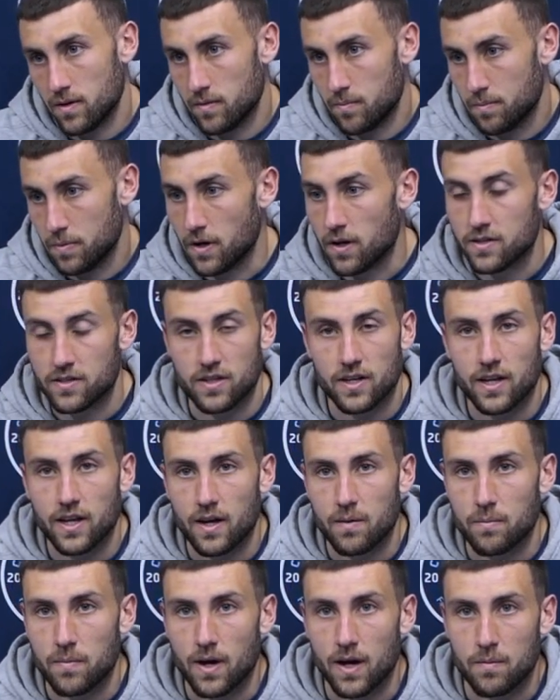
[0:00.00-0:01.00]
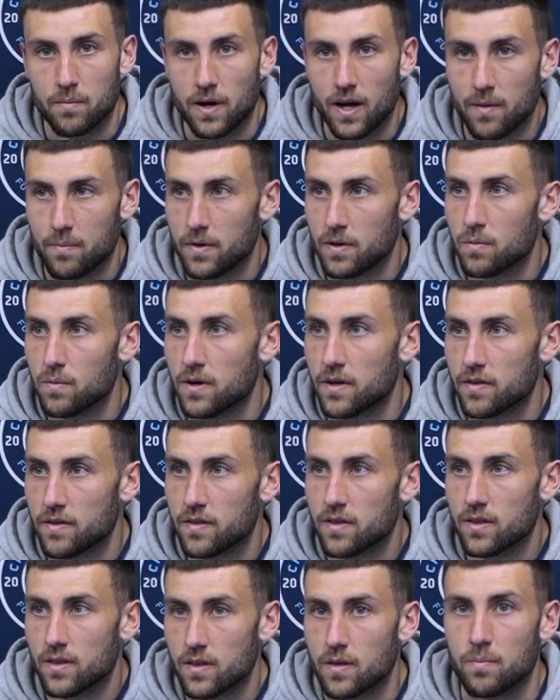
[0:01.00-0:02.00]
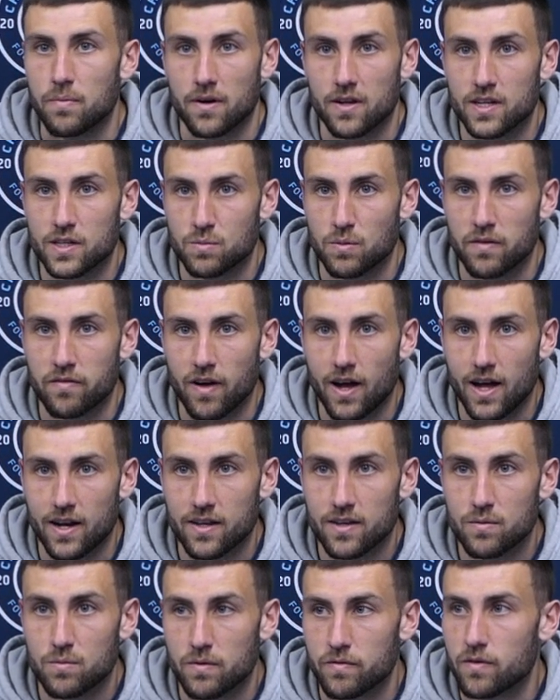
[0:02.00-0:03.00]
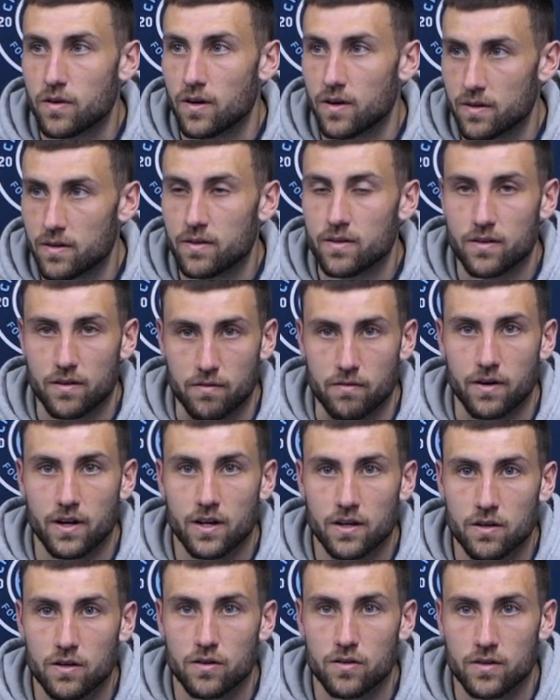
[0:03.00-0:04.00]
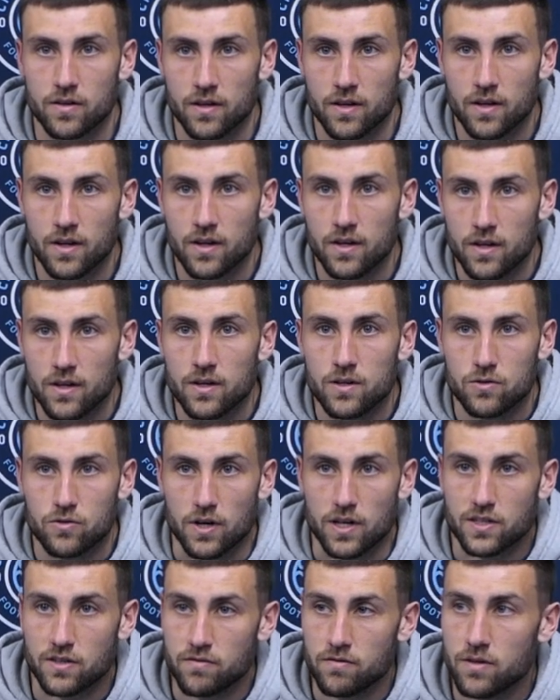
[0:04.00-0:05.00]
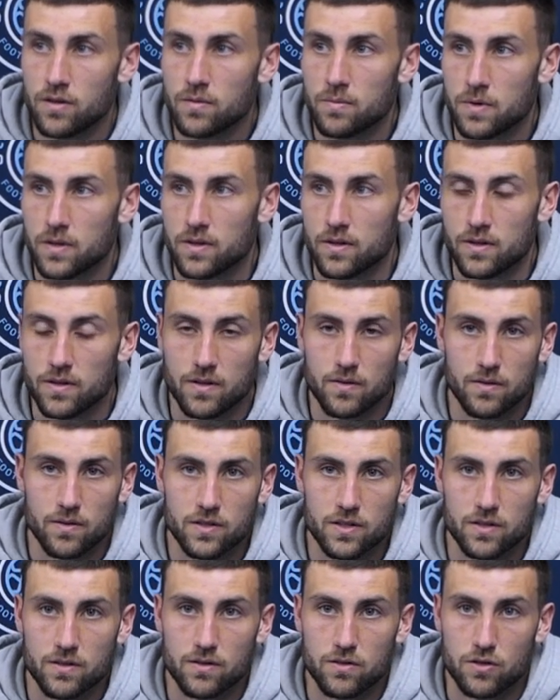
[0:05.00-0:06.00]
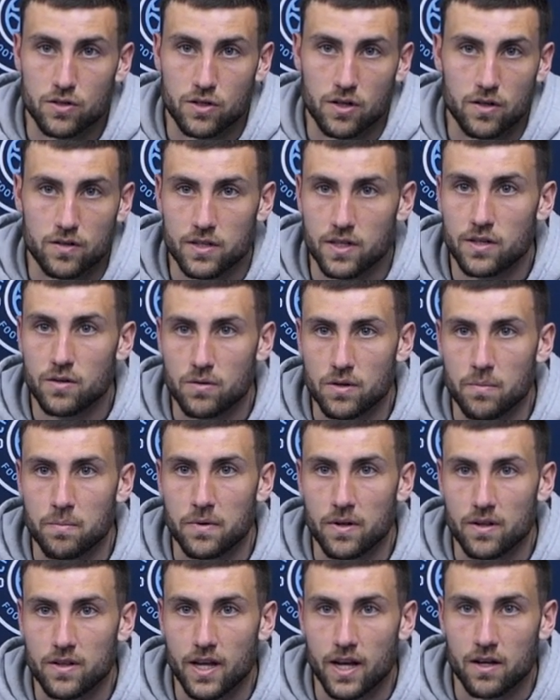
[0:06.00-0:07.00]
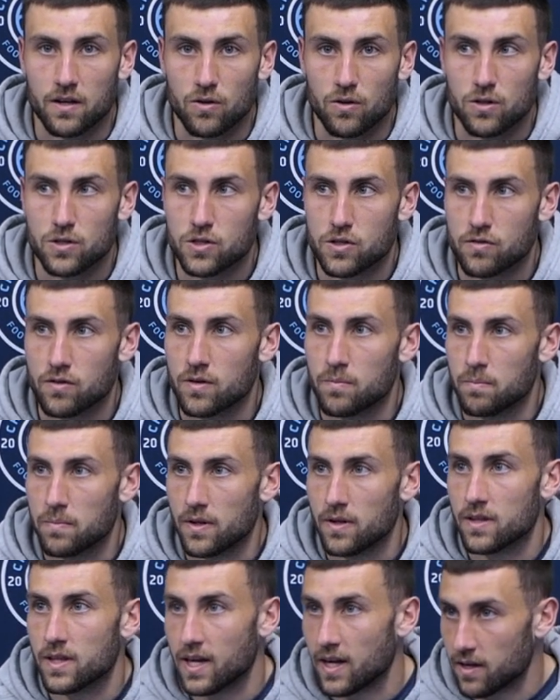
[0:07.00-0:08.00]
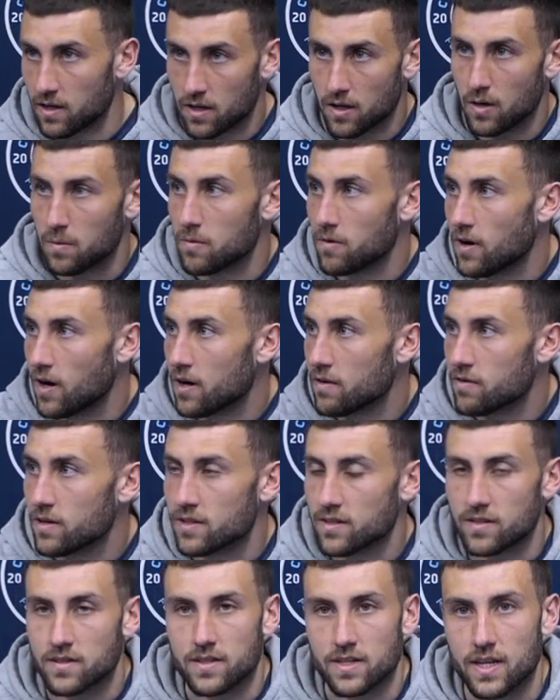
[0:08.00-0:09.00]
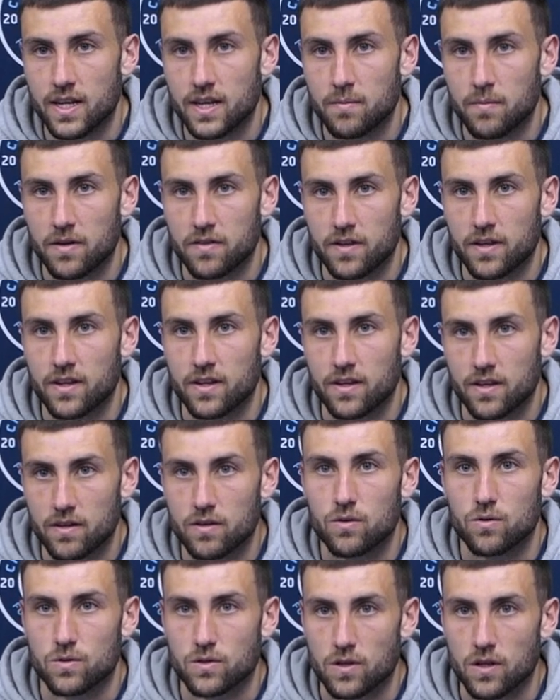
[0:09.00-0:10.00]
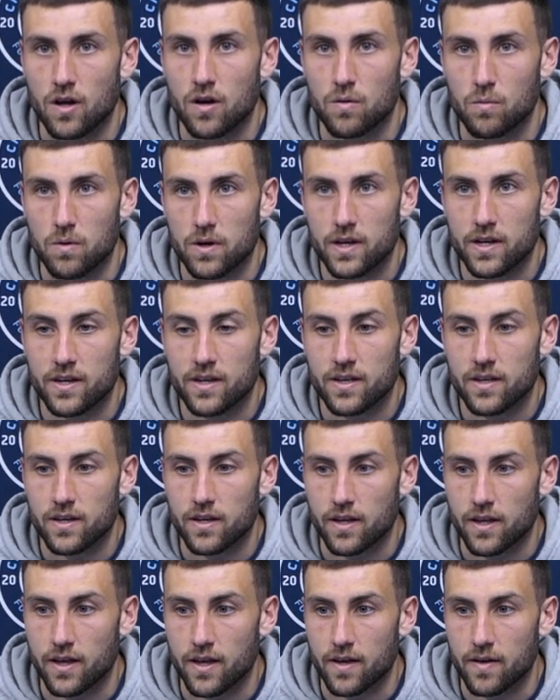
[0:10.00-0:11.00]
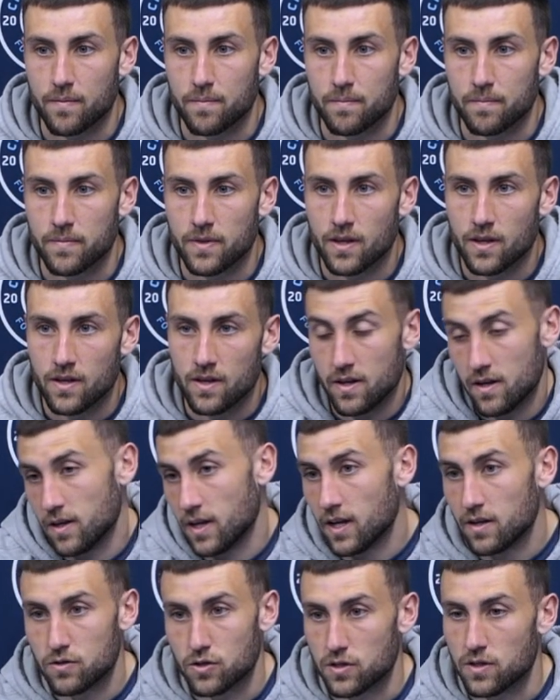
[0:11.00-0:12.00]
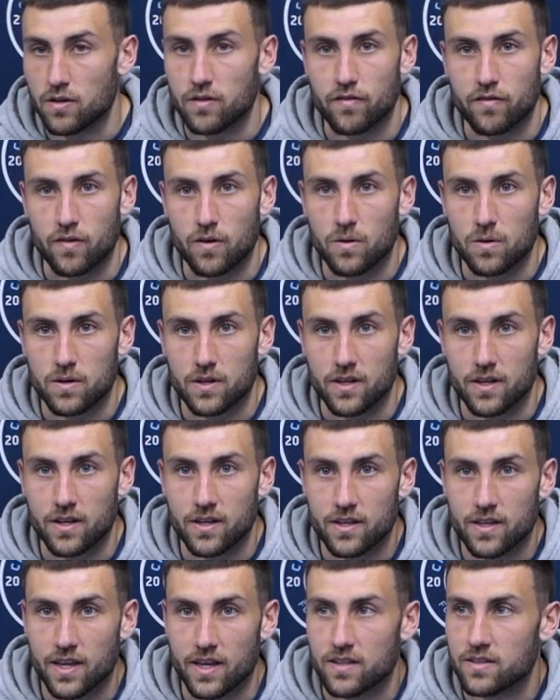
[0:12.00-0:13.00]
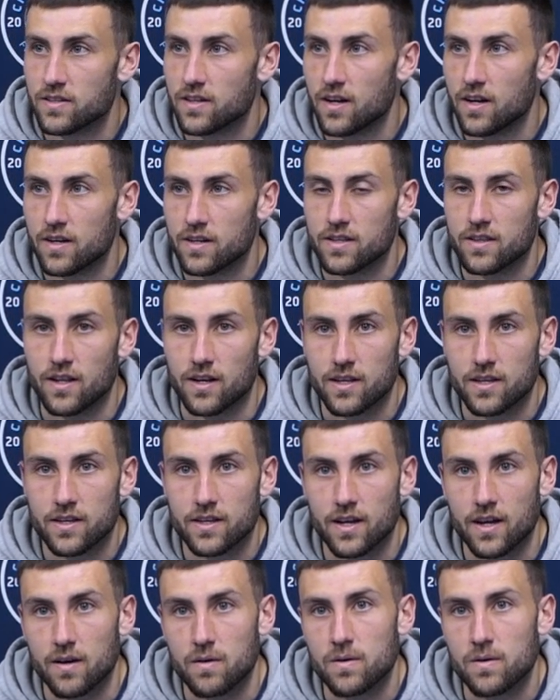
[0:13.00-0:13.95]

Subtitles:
personally I'm happy with the players we've added. We've got a really good dressing room, and just continuing to build that culture and build that camaraderie as a team, I think, goes a long way. Just looking forward to getting started in the league now.